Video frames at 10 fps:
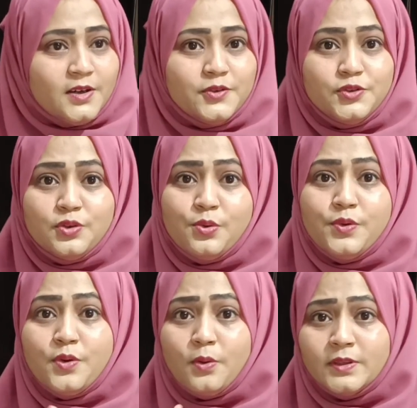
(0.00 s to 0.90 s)
You
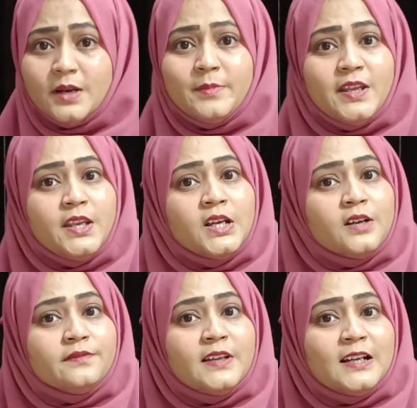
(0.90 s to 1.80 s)
know the meaning
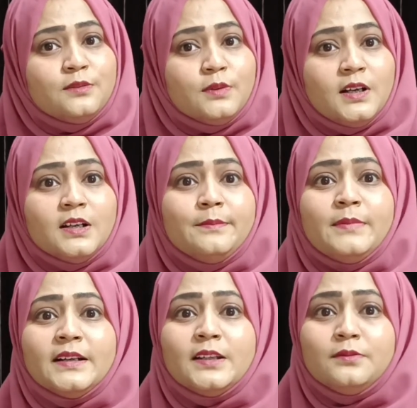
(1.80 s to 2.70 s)
of that word,
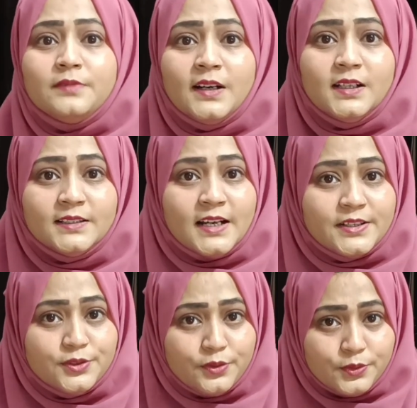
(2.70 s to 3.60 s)
but the word that
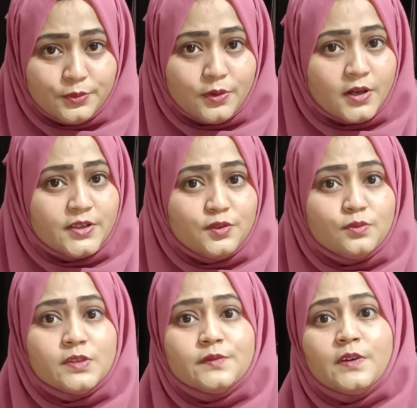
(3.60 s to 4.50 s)
you do not
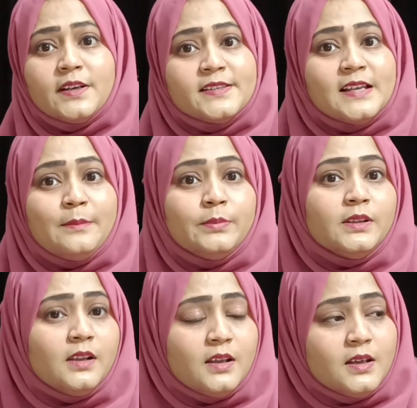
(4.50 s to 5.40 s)
use, for
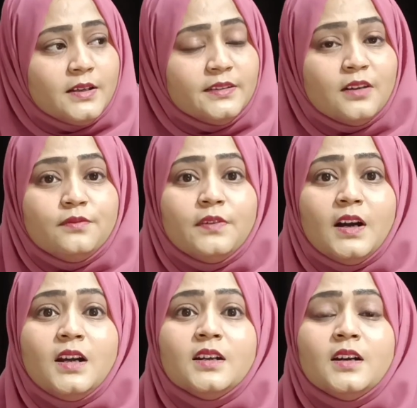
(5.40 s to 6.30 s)
example, the
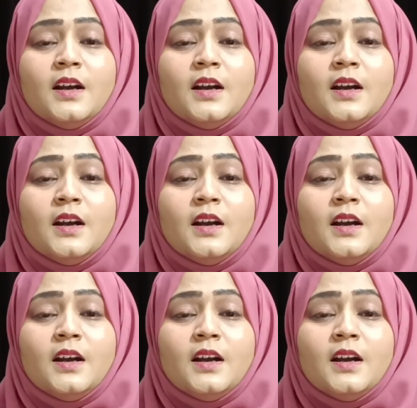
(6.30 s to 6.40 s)
word